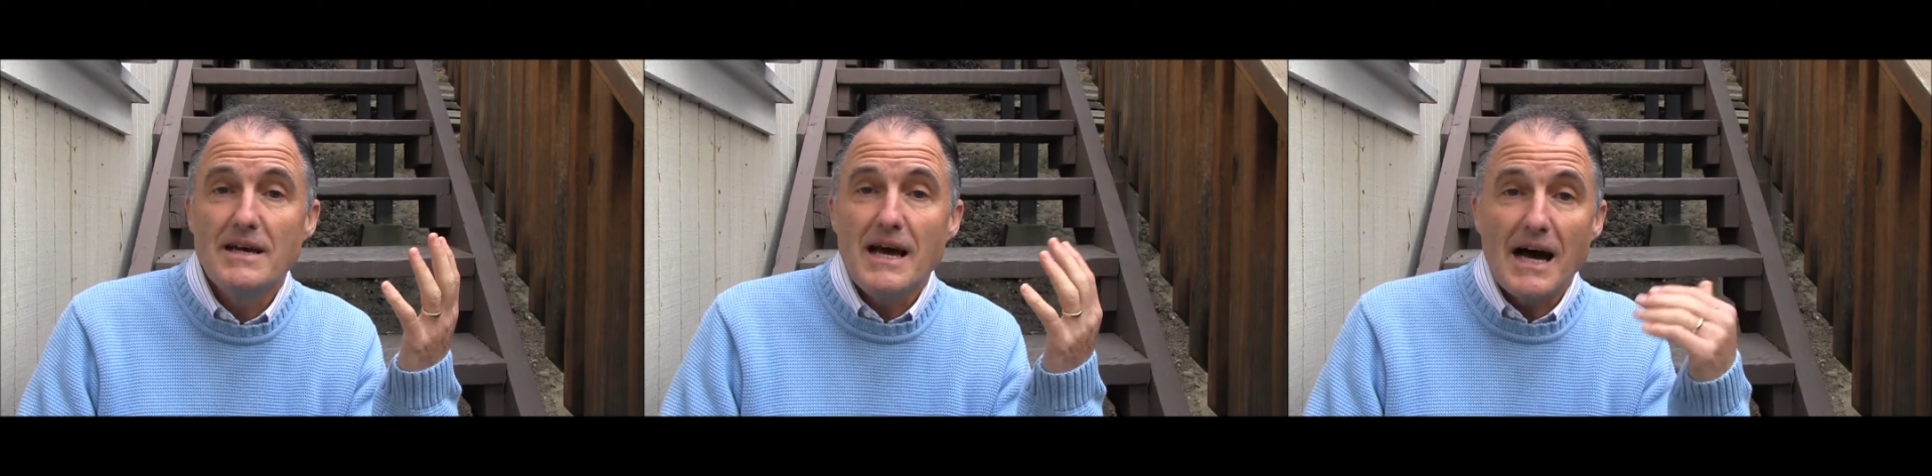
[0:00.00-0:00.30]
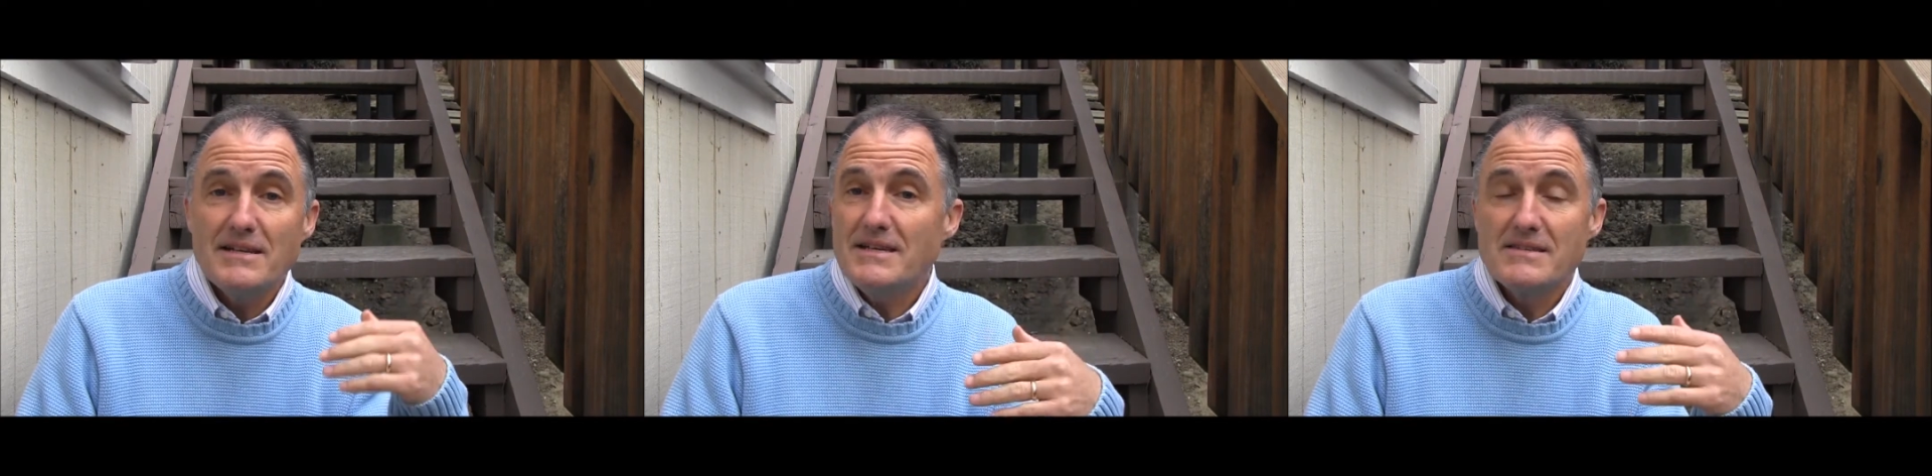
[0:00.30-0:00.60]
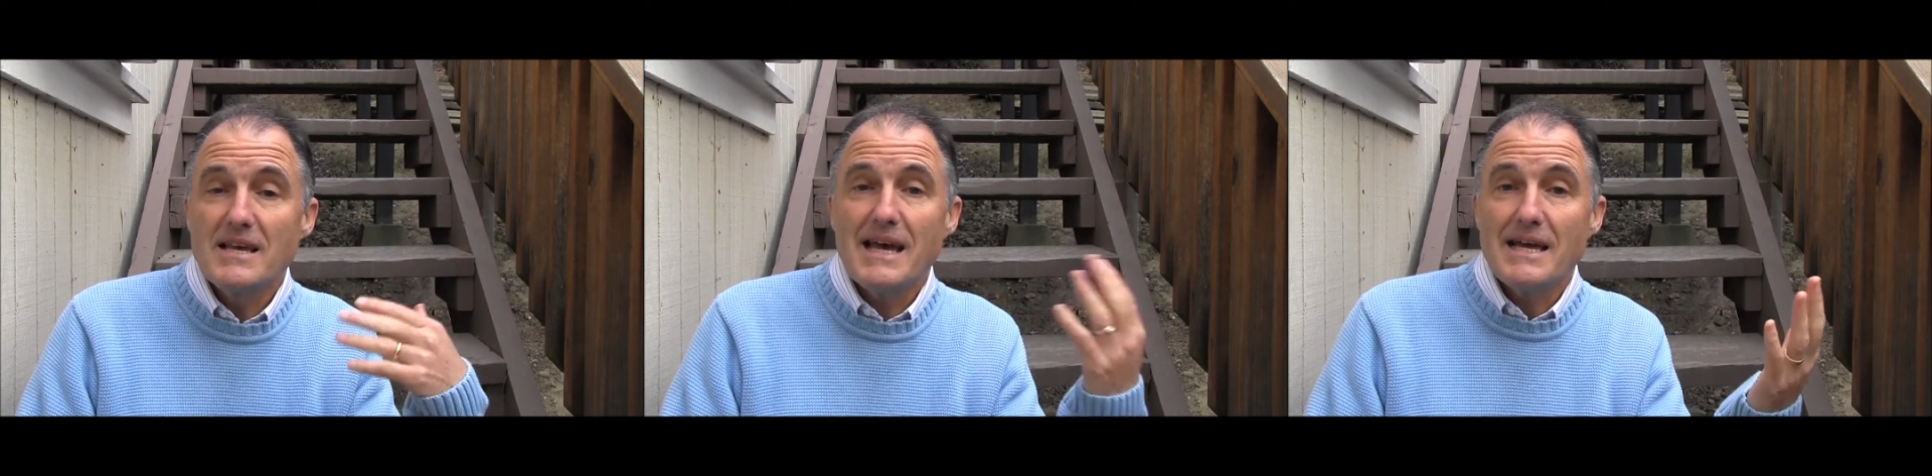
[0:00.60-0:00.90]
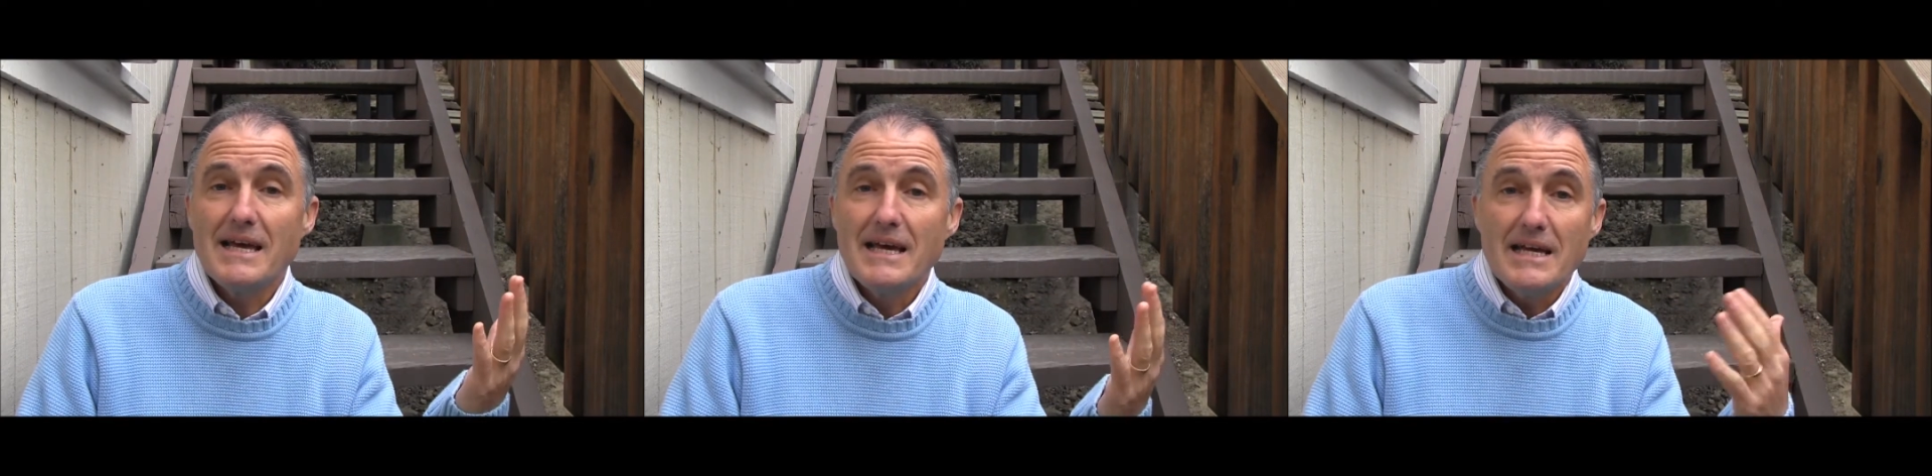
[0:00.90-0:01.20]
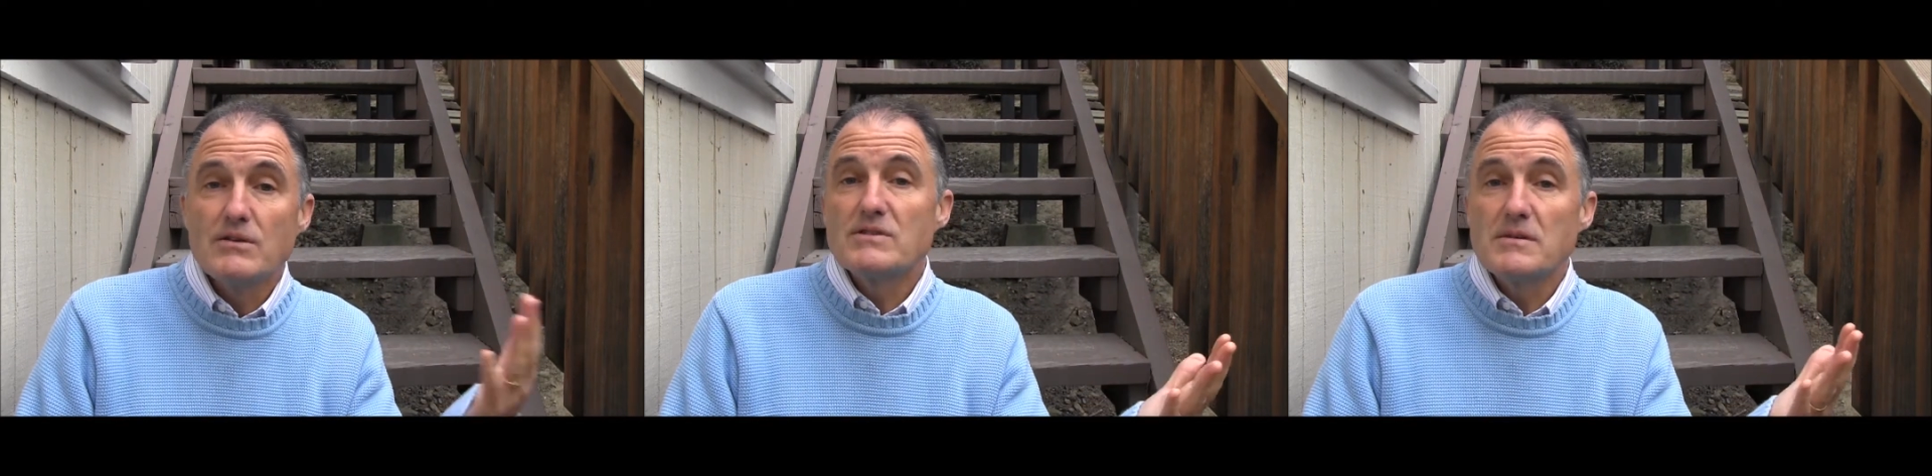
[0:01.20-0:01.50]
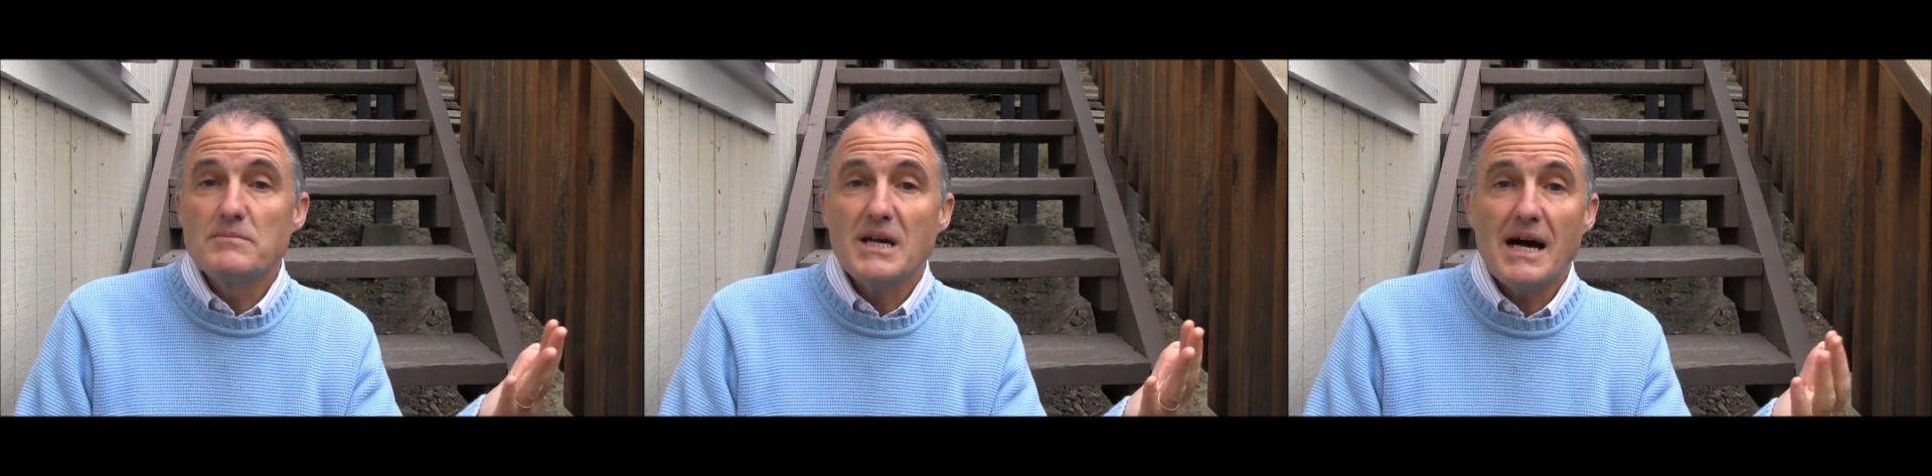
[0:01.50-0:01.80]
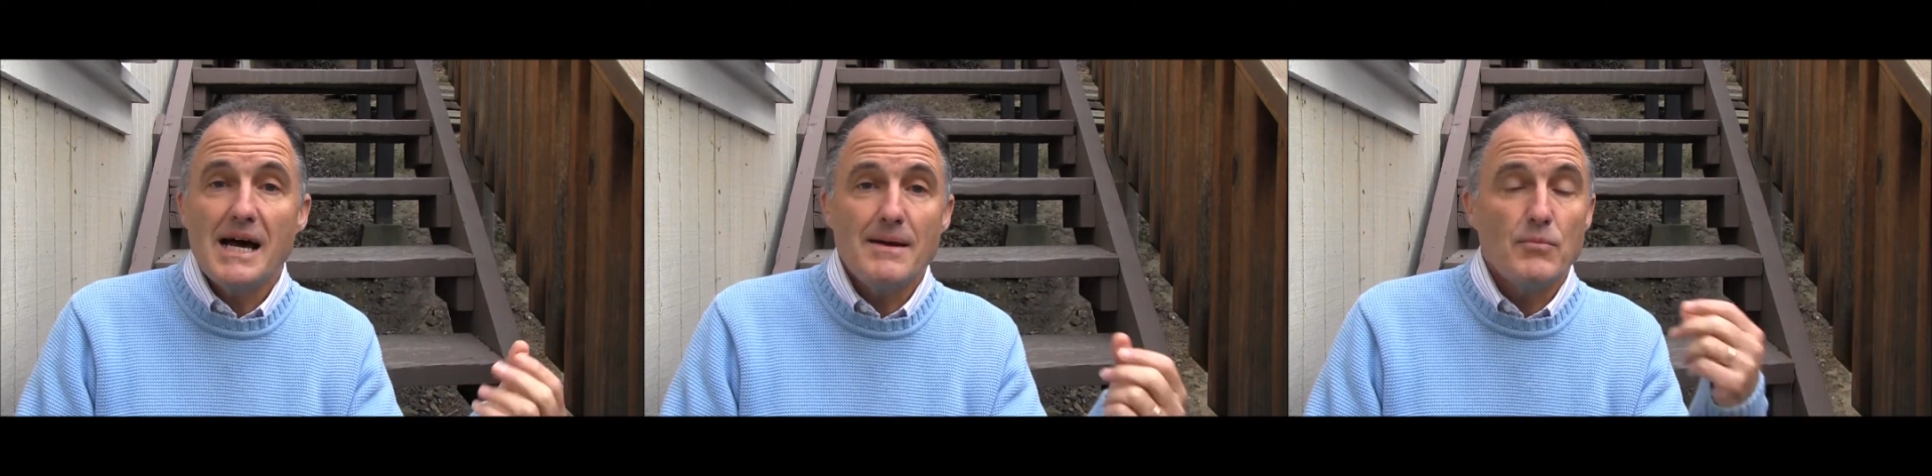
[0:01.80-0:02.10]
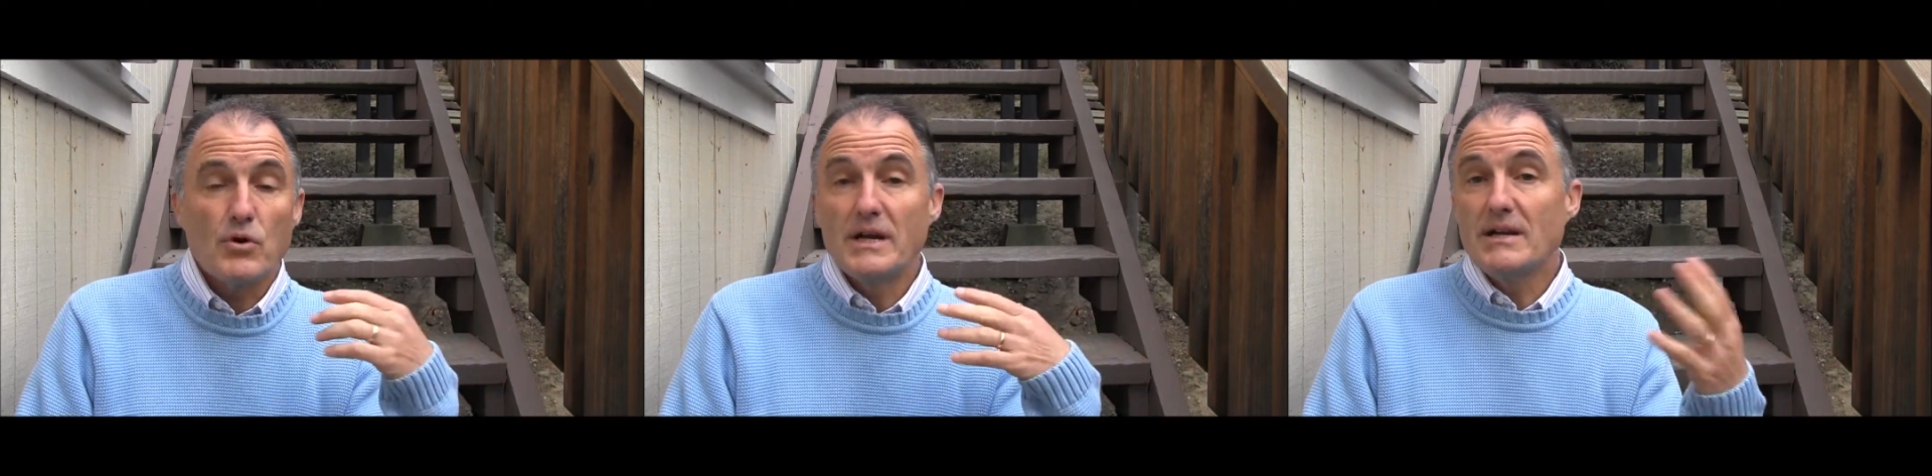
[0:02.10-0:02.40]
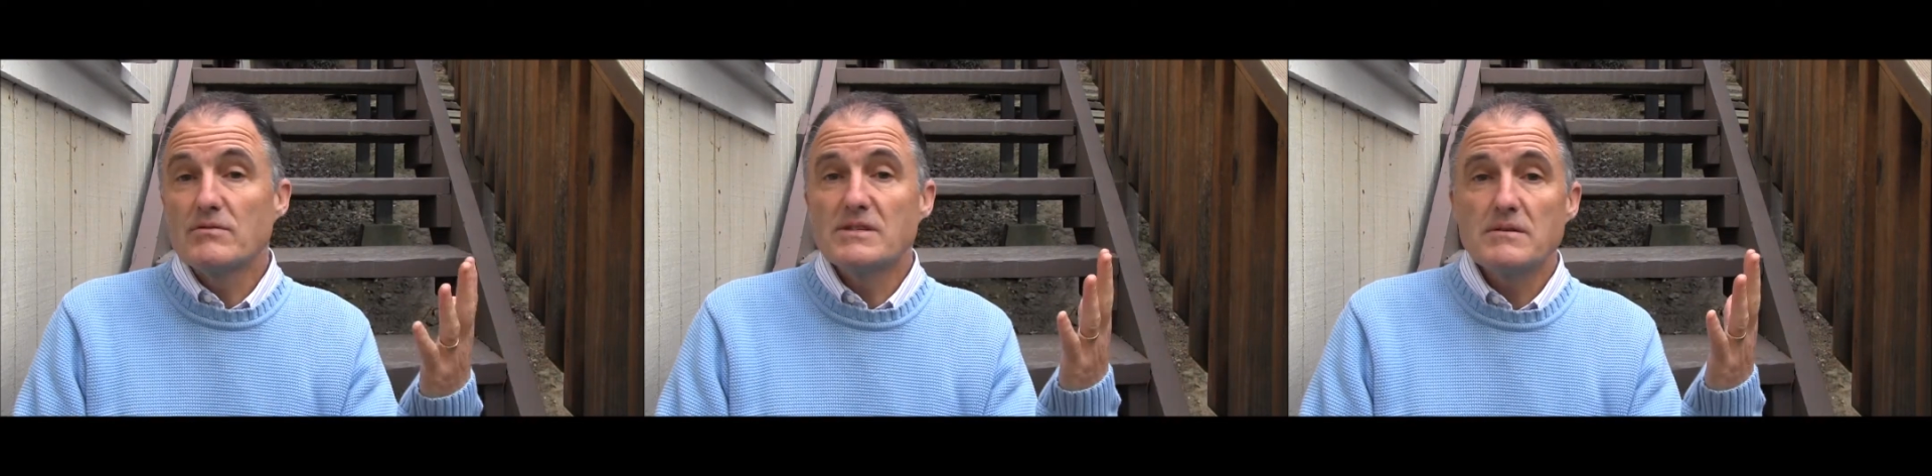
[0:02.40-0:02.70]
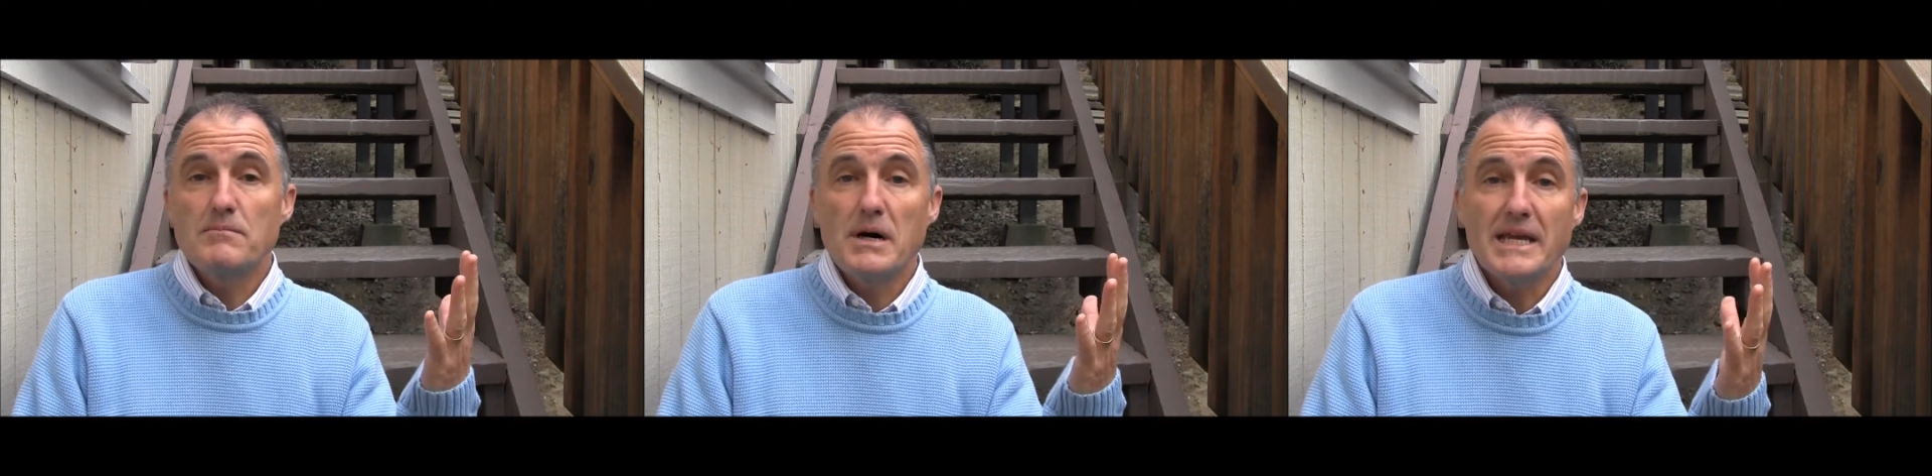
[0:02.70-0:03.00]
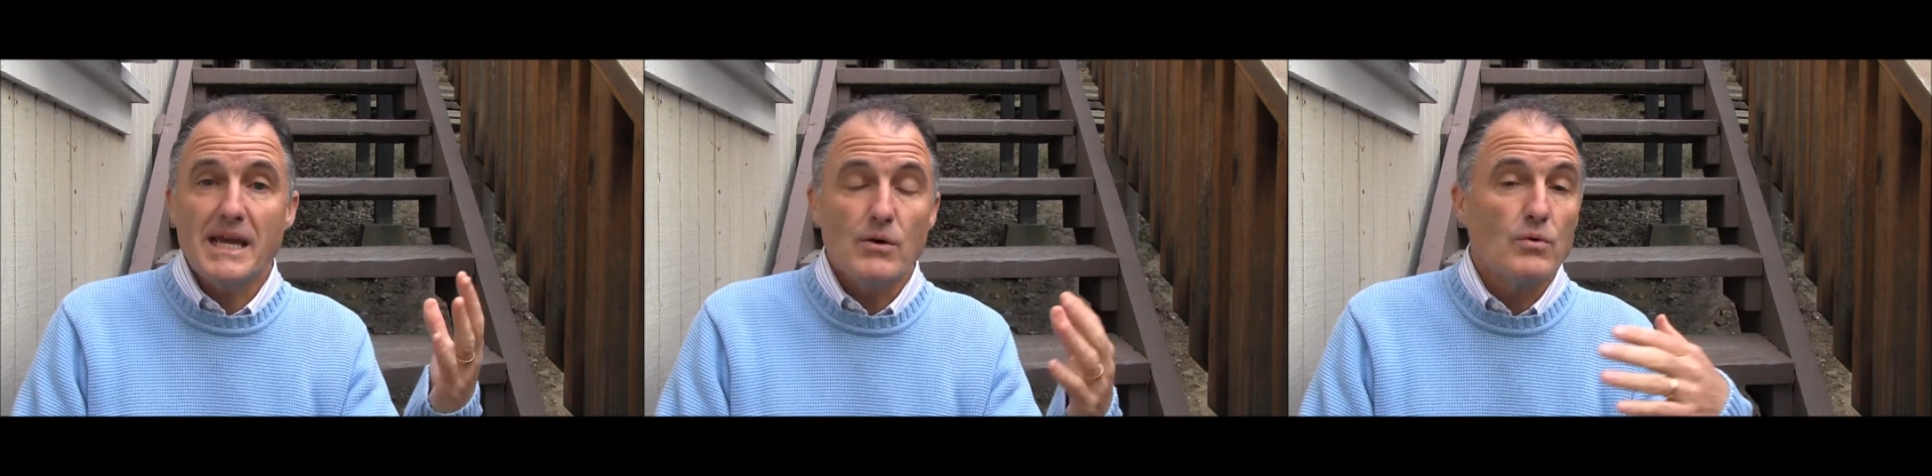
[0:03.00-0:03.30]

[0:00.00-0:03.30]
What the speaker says: How do you say, here's some time, or here's some money,